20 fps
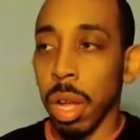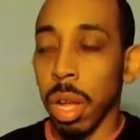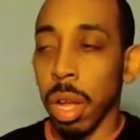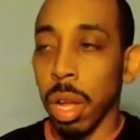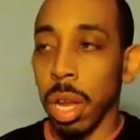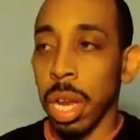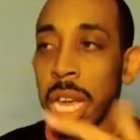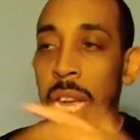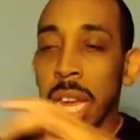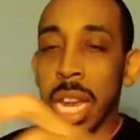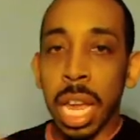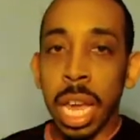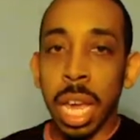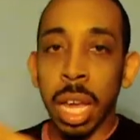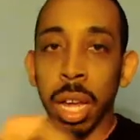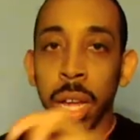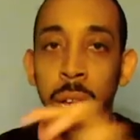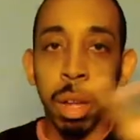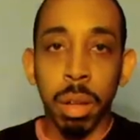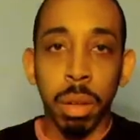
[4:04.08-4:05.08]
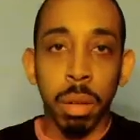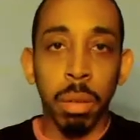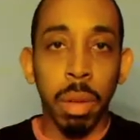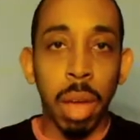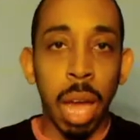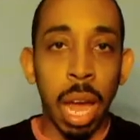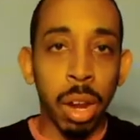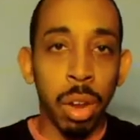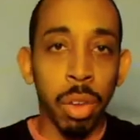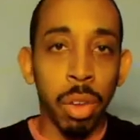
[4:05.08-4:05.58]
needing
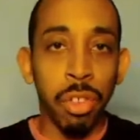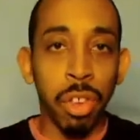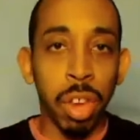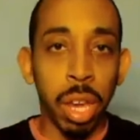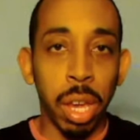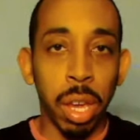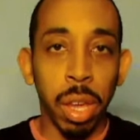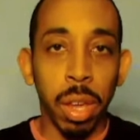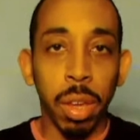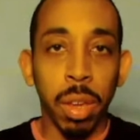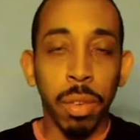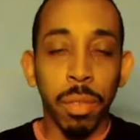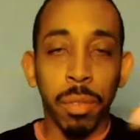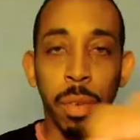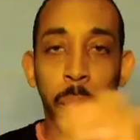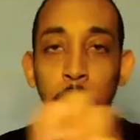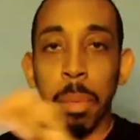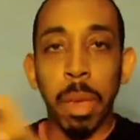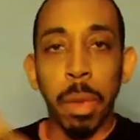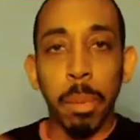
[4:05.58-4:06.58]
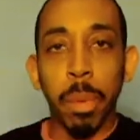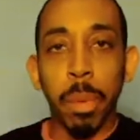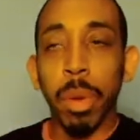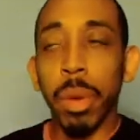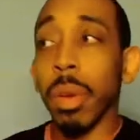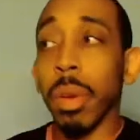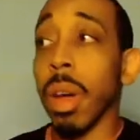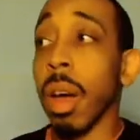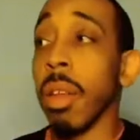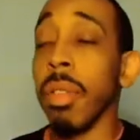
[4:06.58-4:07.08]
energy from
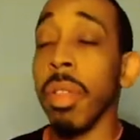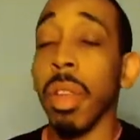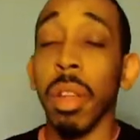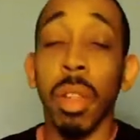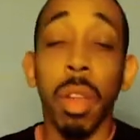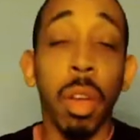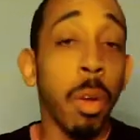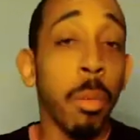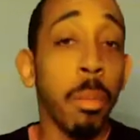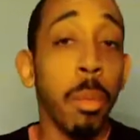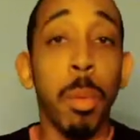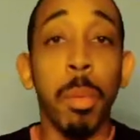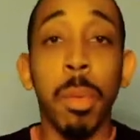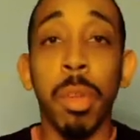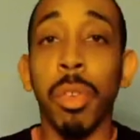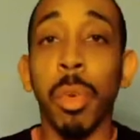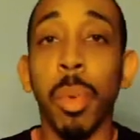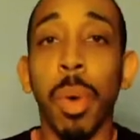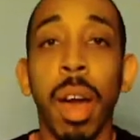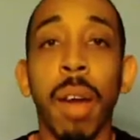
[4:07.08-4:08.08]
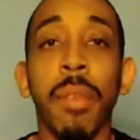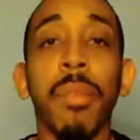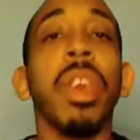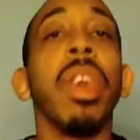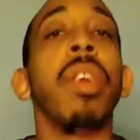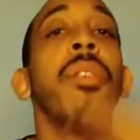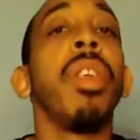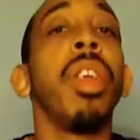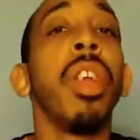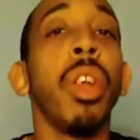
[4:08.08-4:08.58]
people, and then there are moments where I've
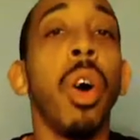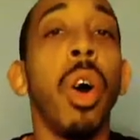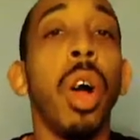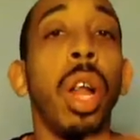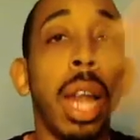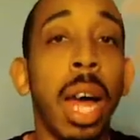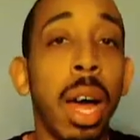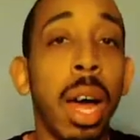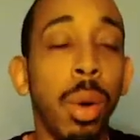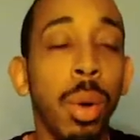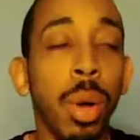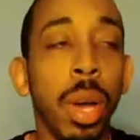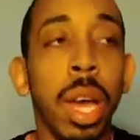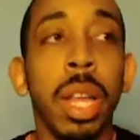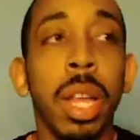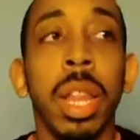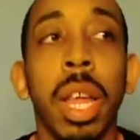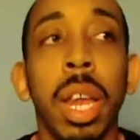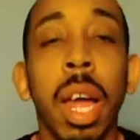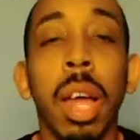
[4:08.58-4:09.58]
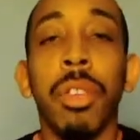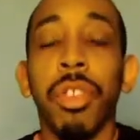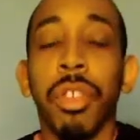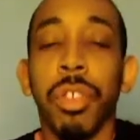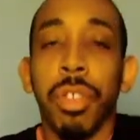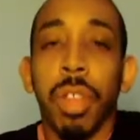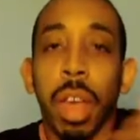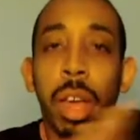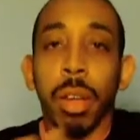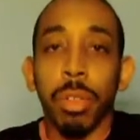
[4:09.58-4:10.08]
given it all out and then I just
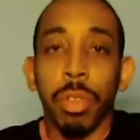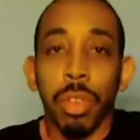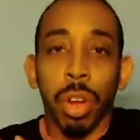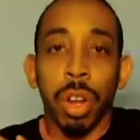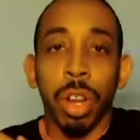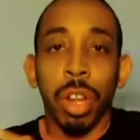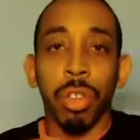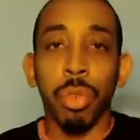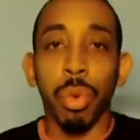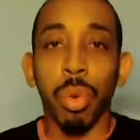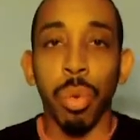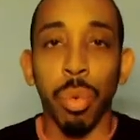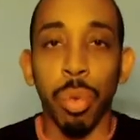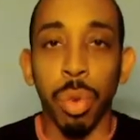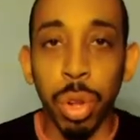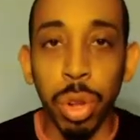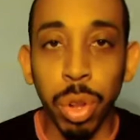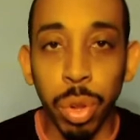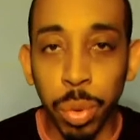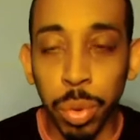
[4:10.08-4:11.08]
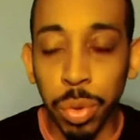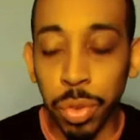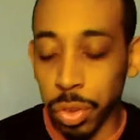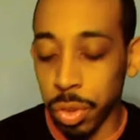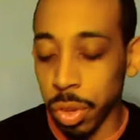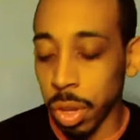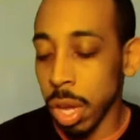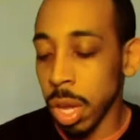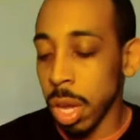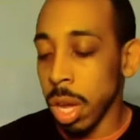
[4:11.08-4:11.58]
like turn into a
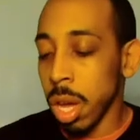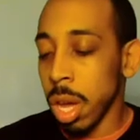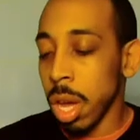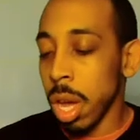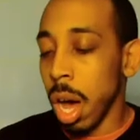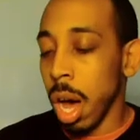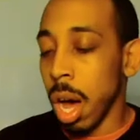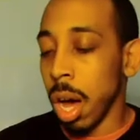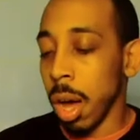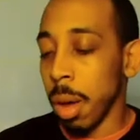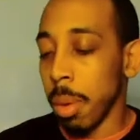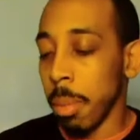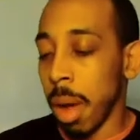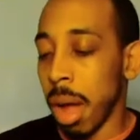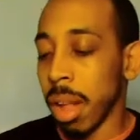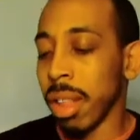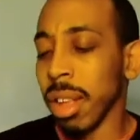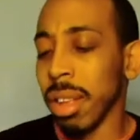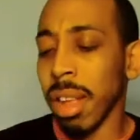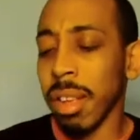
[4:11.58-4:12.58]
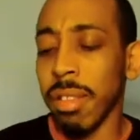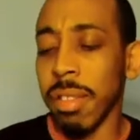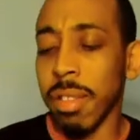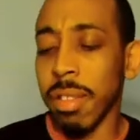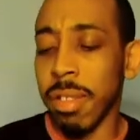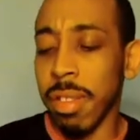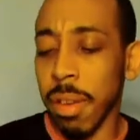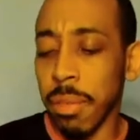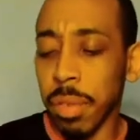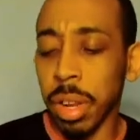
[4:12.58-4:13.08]
recluse. I think that's
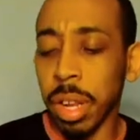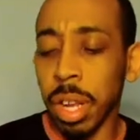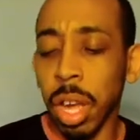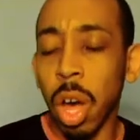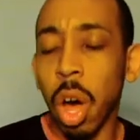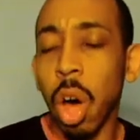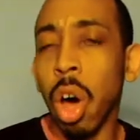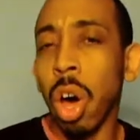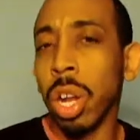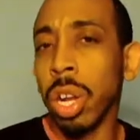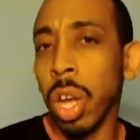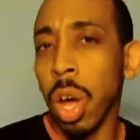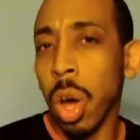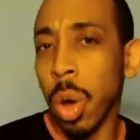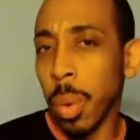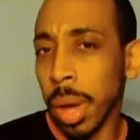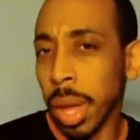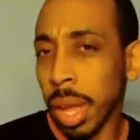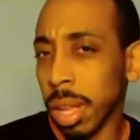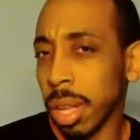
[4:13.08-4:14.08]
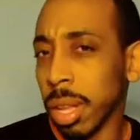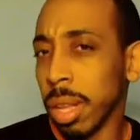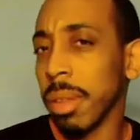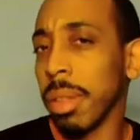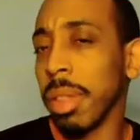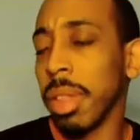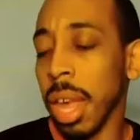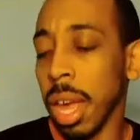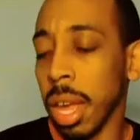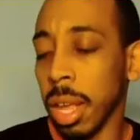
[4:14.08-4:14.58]
definitely an ongoing
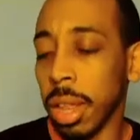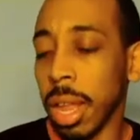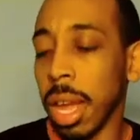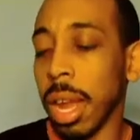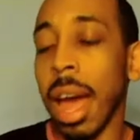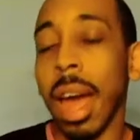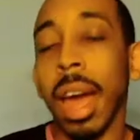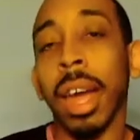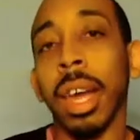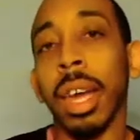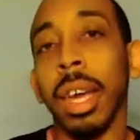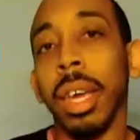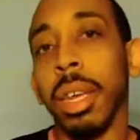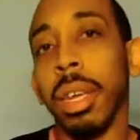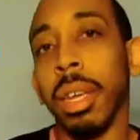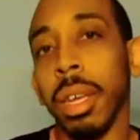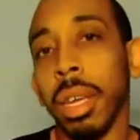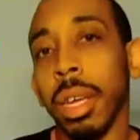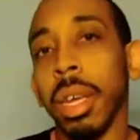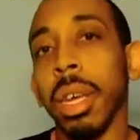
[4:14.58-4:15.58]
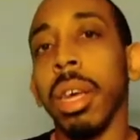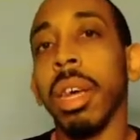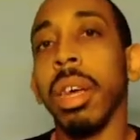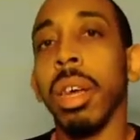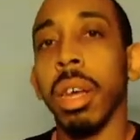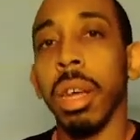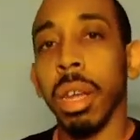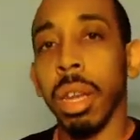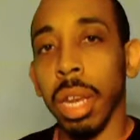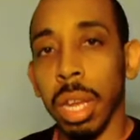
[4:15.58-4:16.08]
thing that I
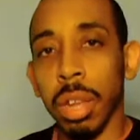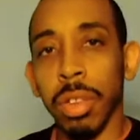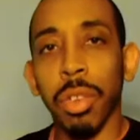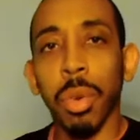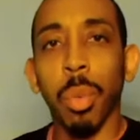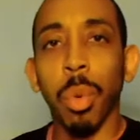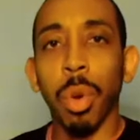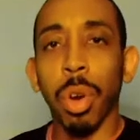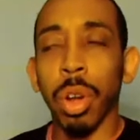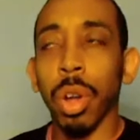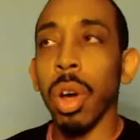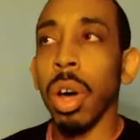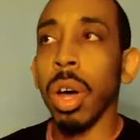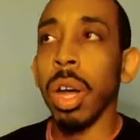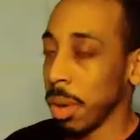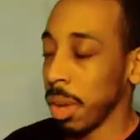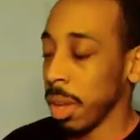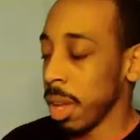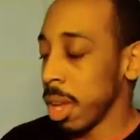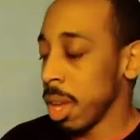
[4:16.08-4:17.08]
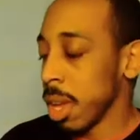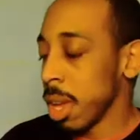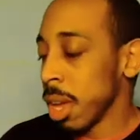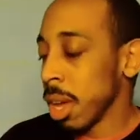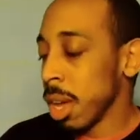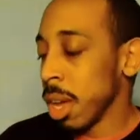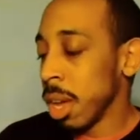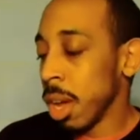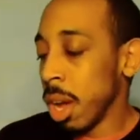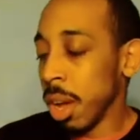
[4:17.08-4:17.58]
need to work on.
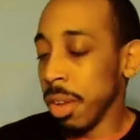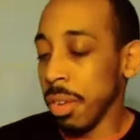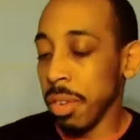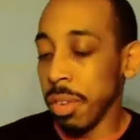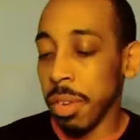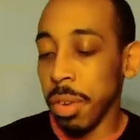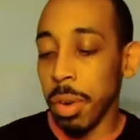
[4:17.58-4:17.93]
Right.